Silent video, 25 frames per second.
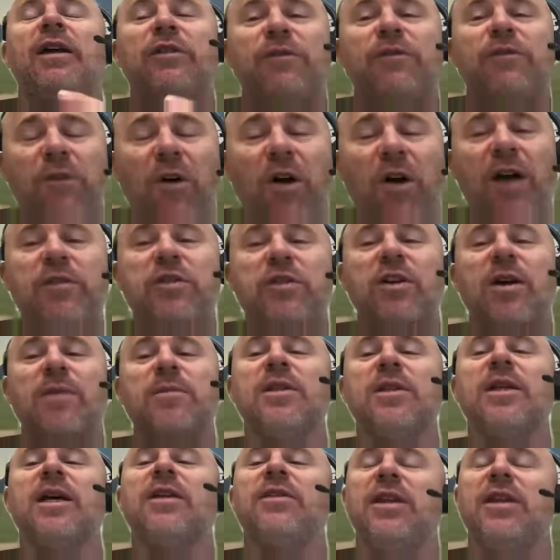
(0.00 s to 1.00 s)
5
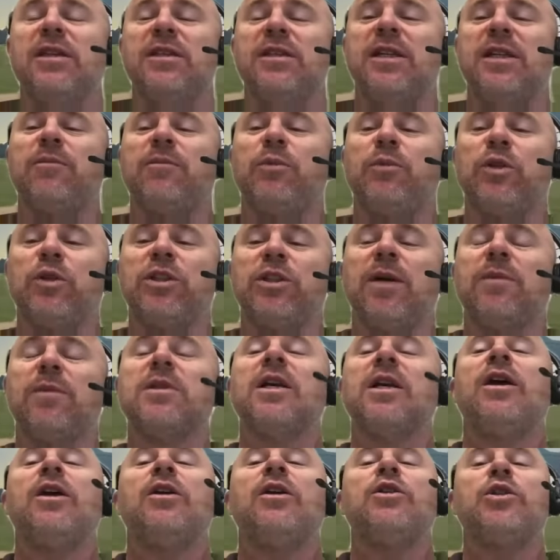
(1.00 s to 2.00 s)
times of that, then 10
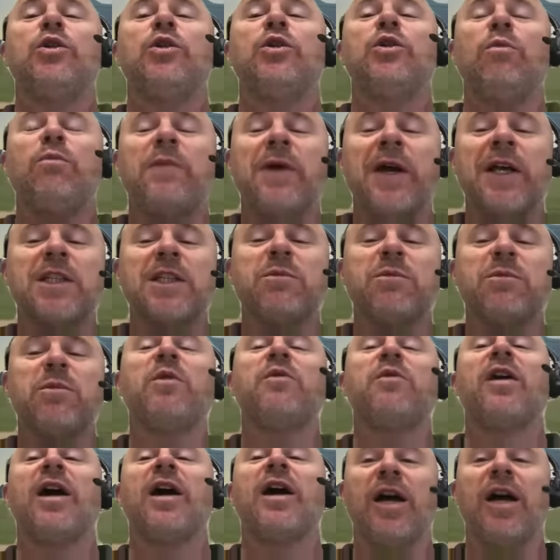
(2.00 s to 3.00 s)
push-ups to a
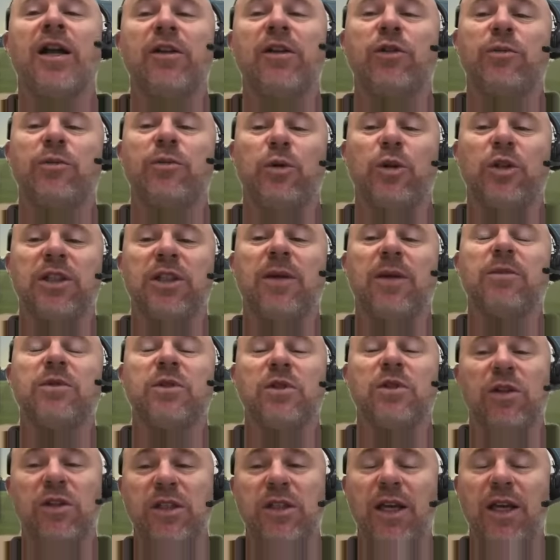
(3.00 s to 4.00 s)
maximum of 100
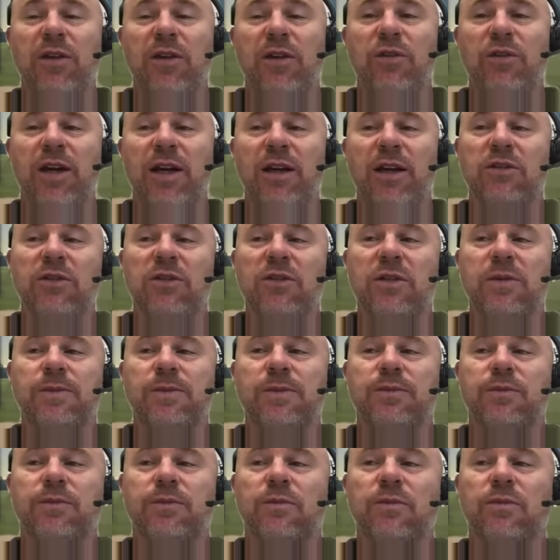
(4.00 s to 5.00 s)
push-ups, so 10
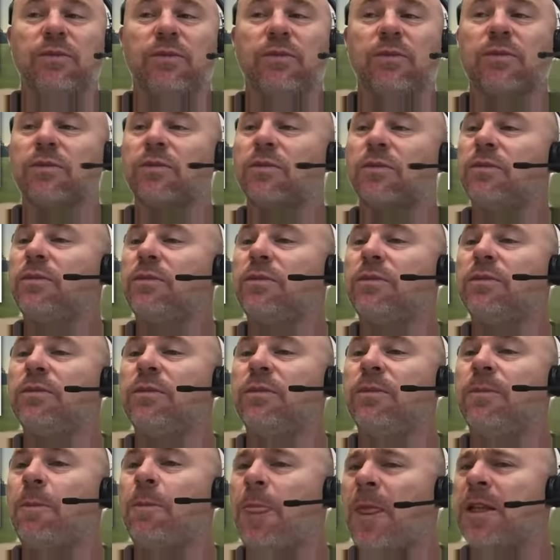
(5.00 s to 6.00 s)
rounds.
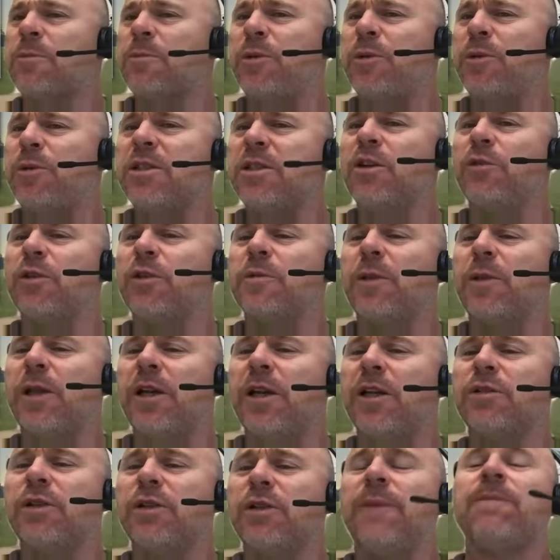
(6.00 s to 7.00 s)
That's pretty
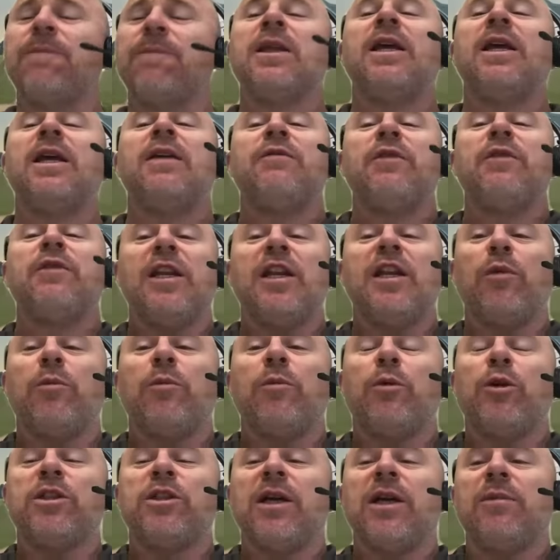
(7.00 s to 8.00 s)
self-explanatory. If you need help
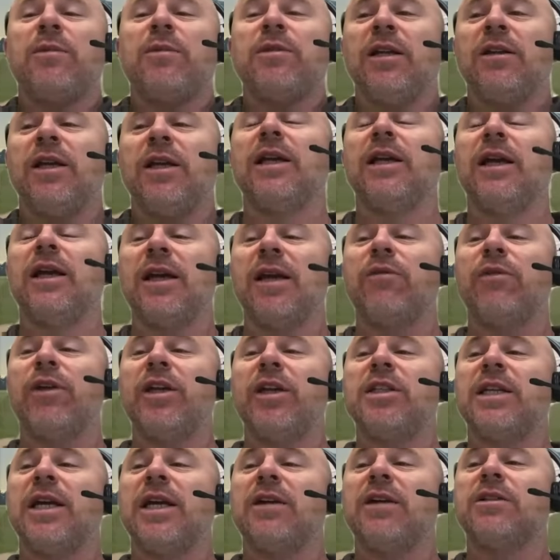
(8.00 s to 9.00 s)
with push-up technique, again,
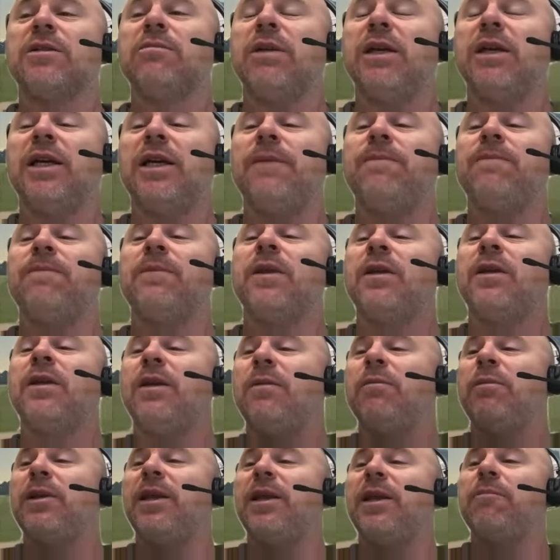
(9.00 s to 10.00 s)
reach out to me,
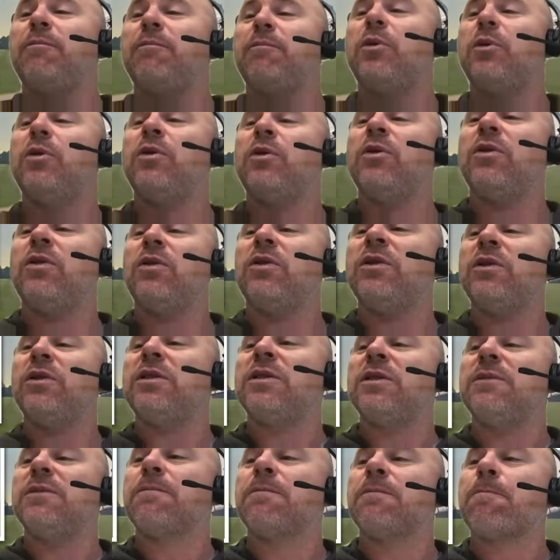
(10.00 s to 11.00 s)
and then
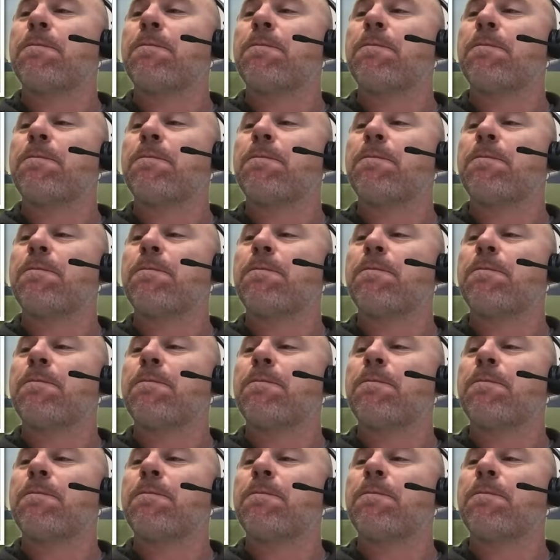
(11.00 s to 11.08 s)
pause.